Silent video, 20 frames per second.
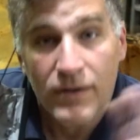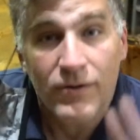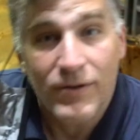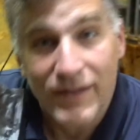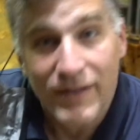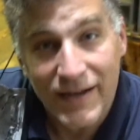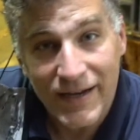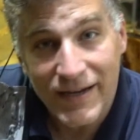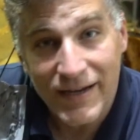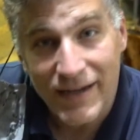
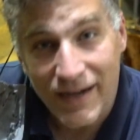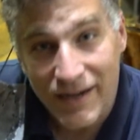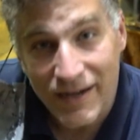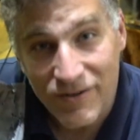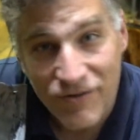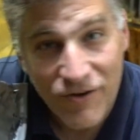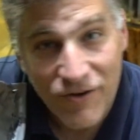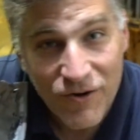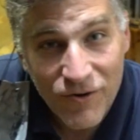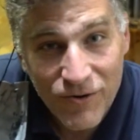Well, hey
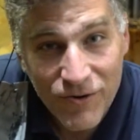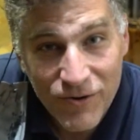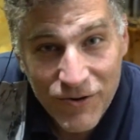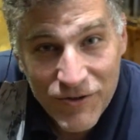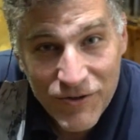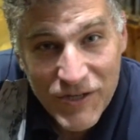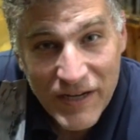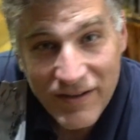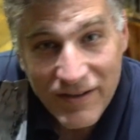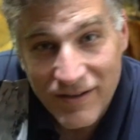guys and
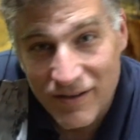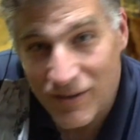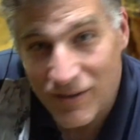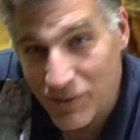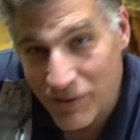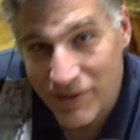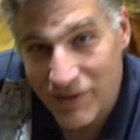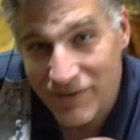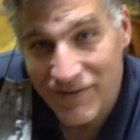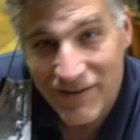girls,
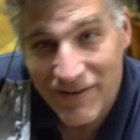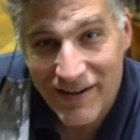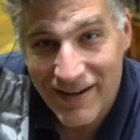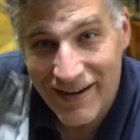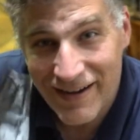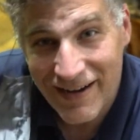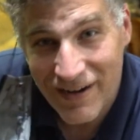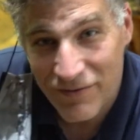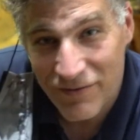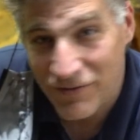Lucas and
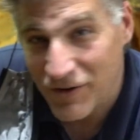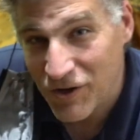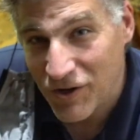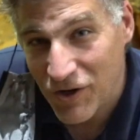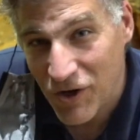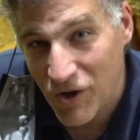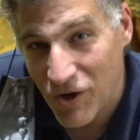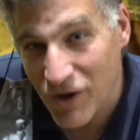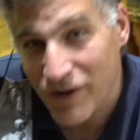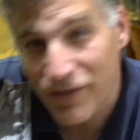I
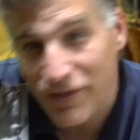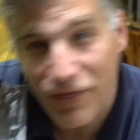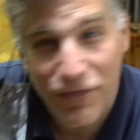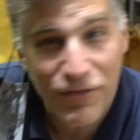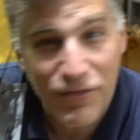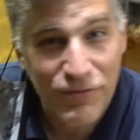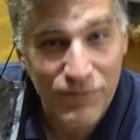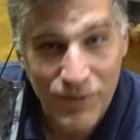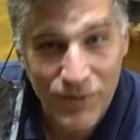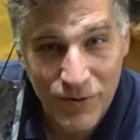have
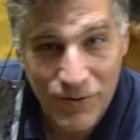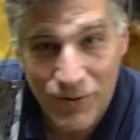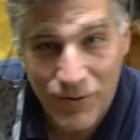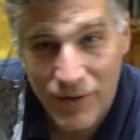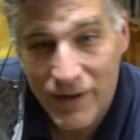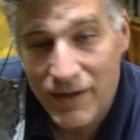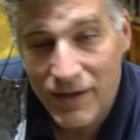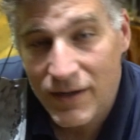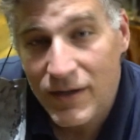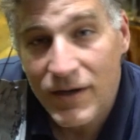gone
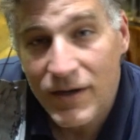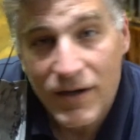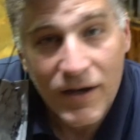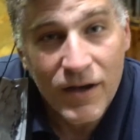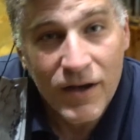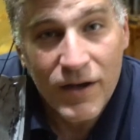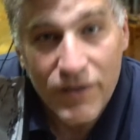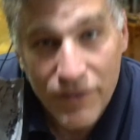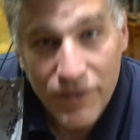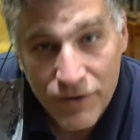through
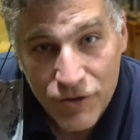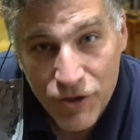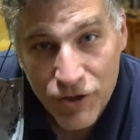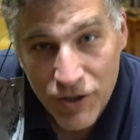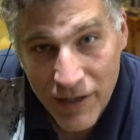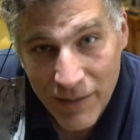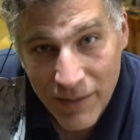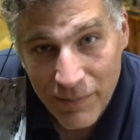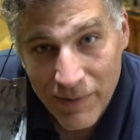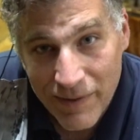the
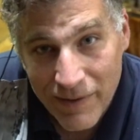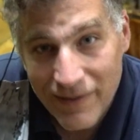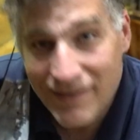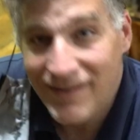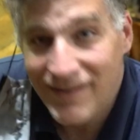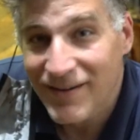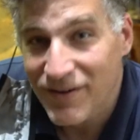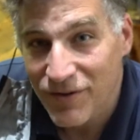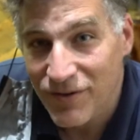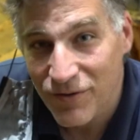
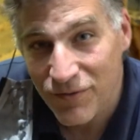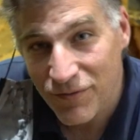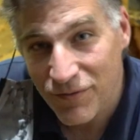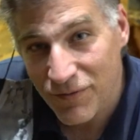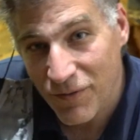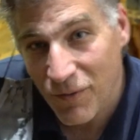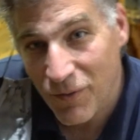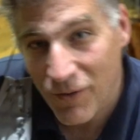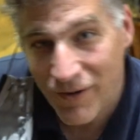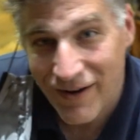ship,
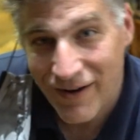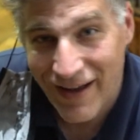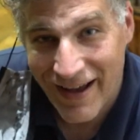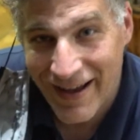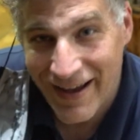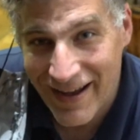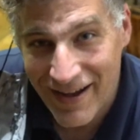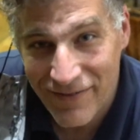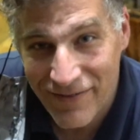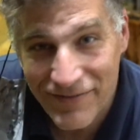forward to
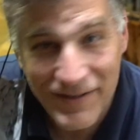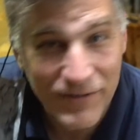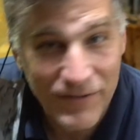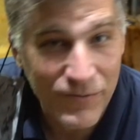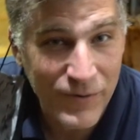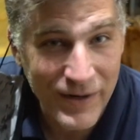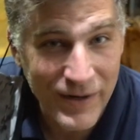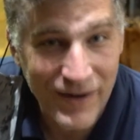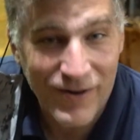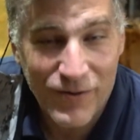aft,
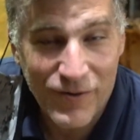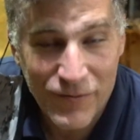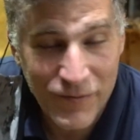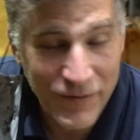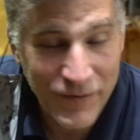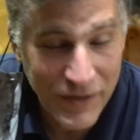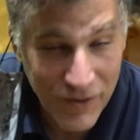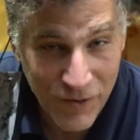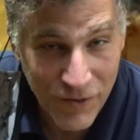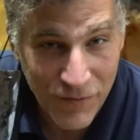and we
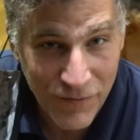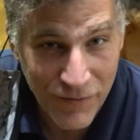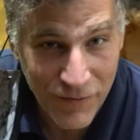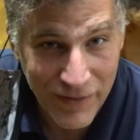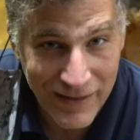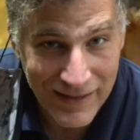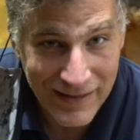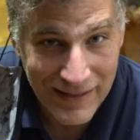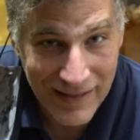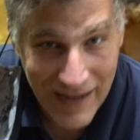are here for
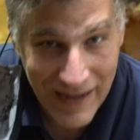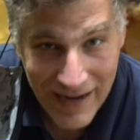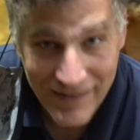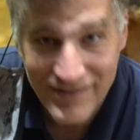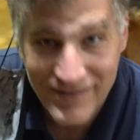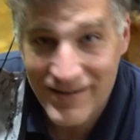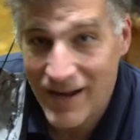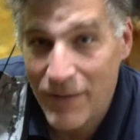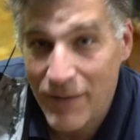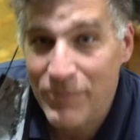the
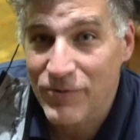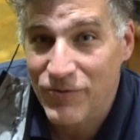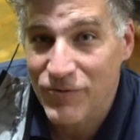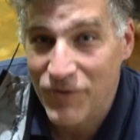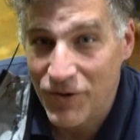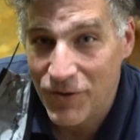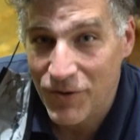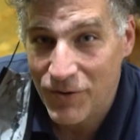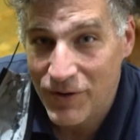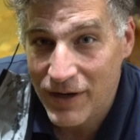last
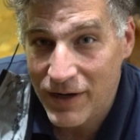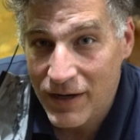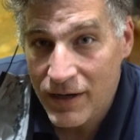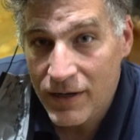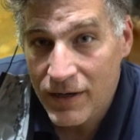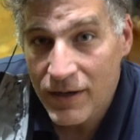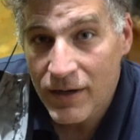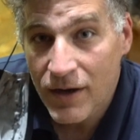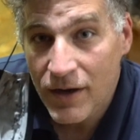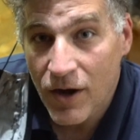episode
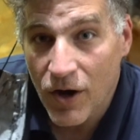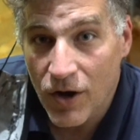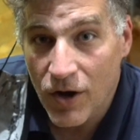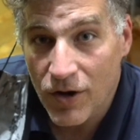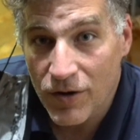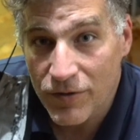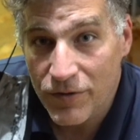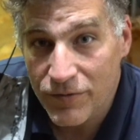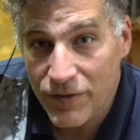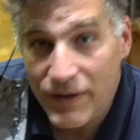
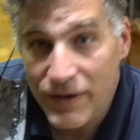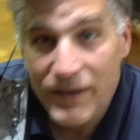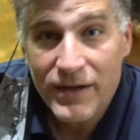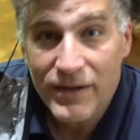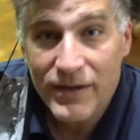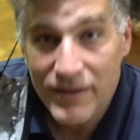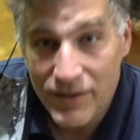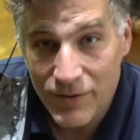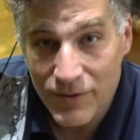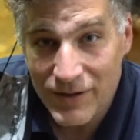of
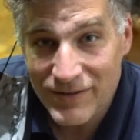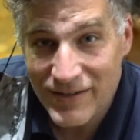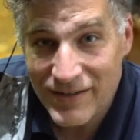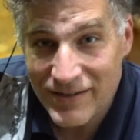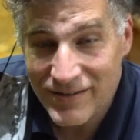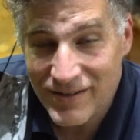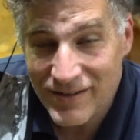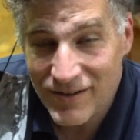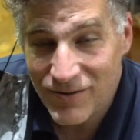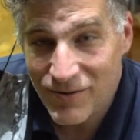
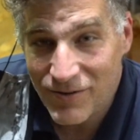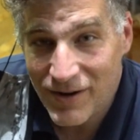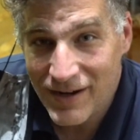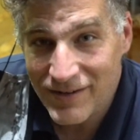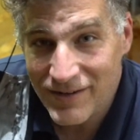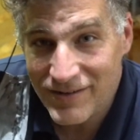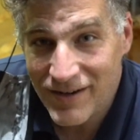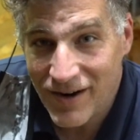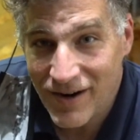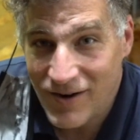USS Little
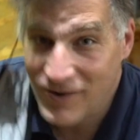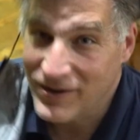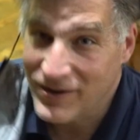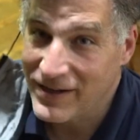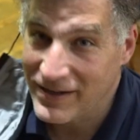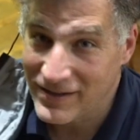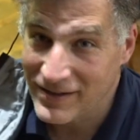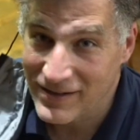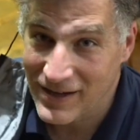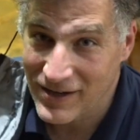Rock's
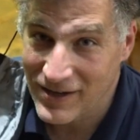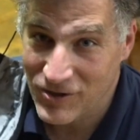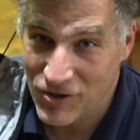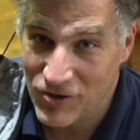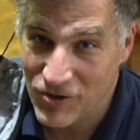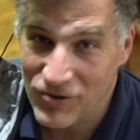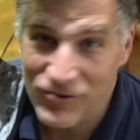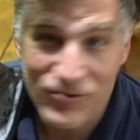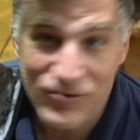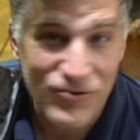
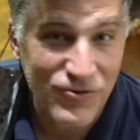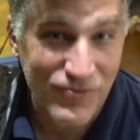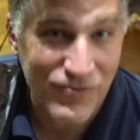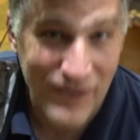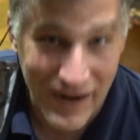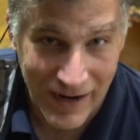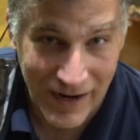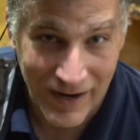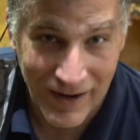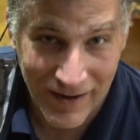archaeological
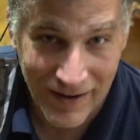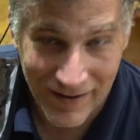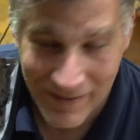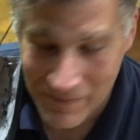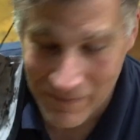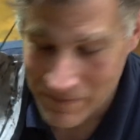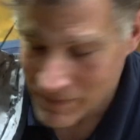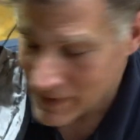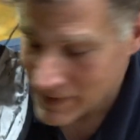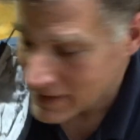
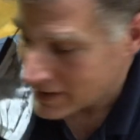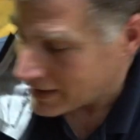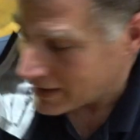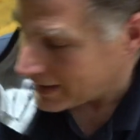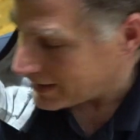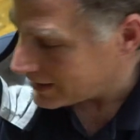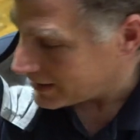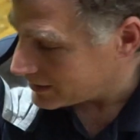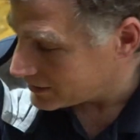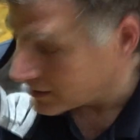trek.
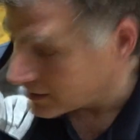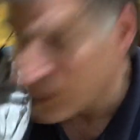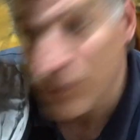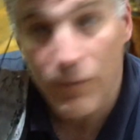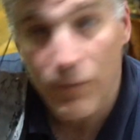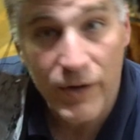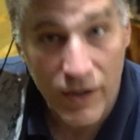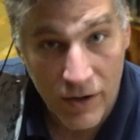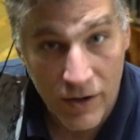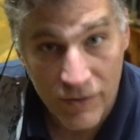
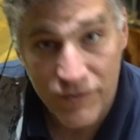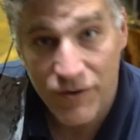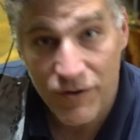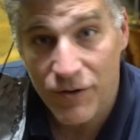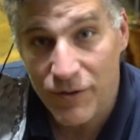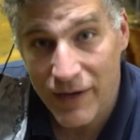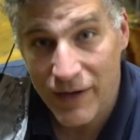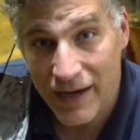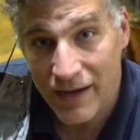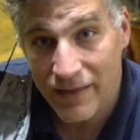And we
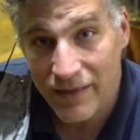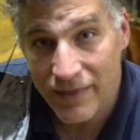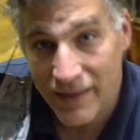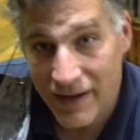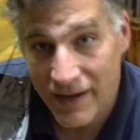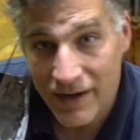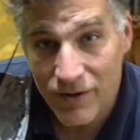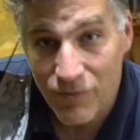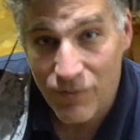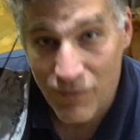also can't
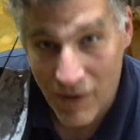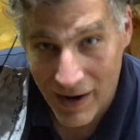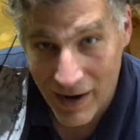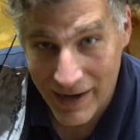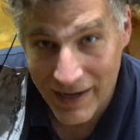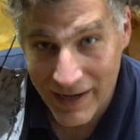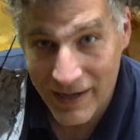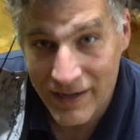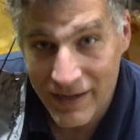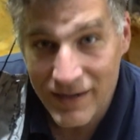thank
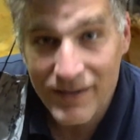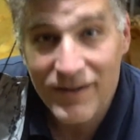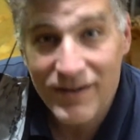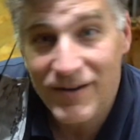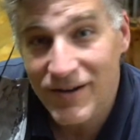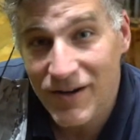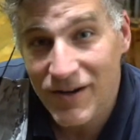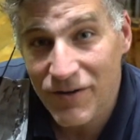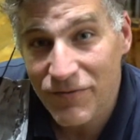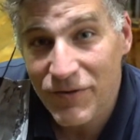Ryan
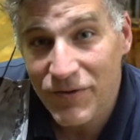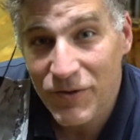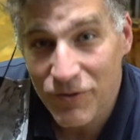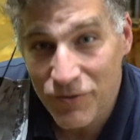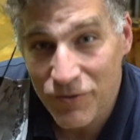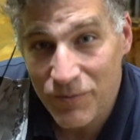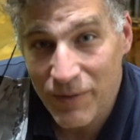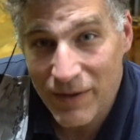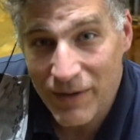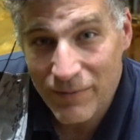enough,
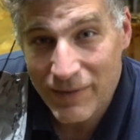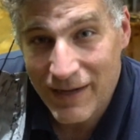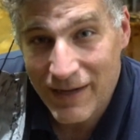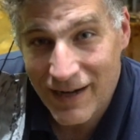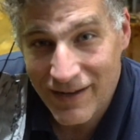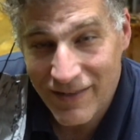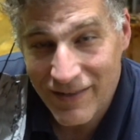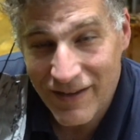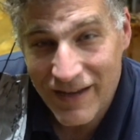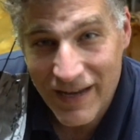who's been
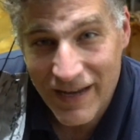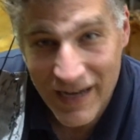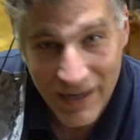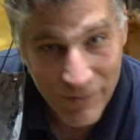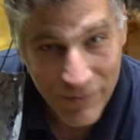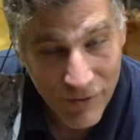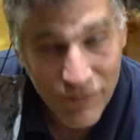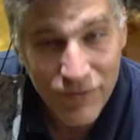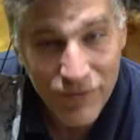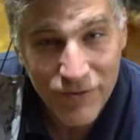behind the
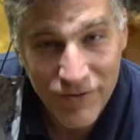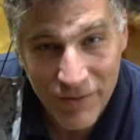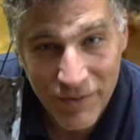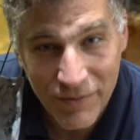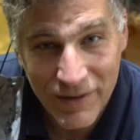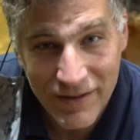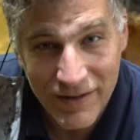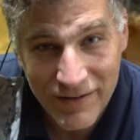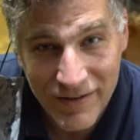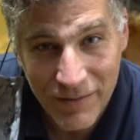camera for some
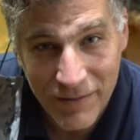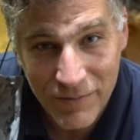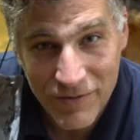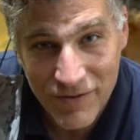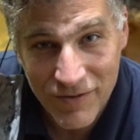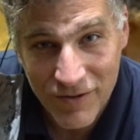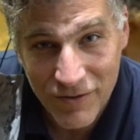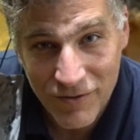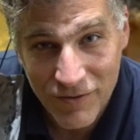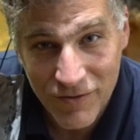of these
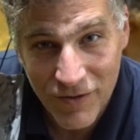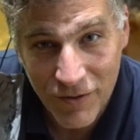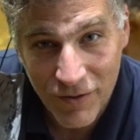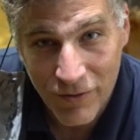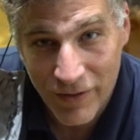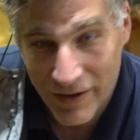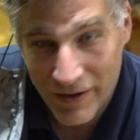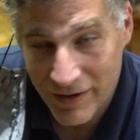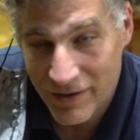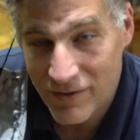episodes,
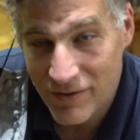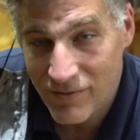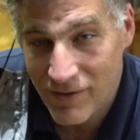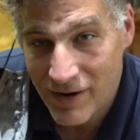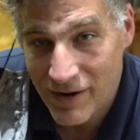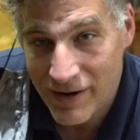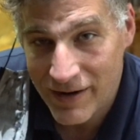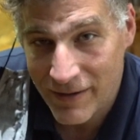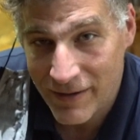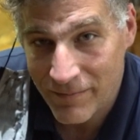so thank you,
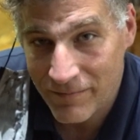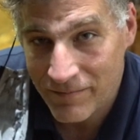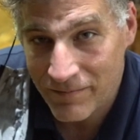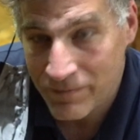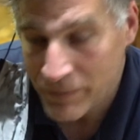Ryan.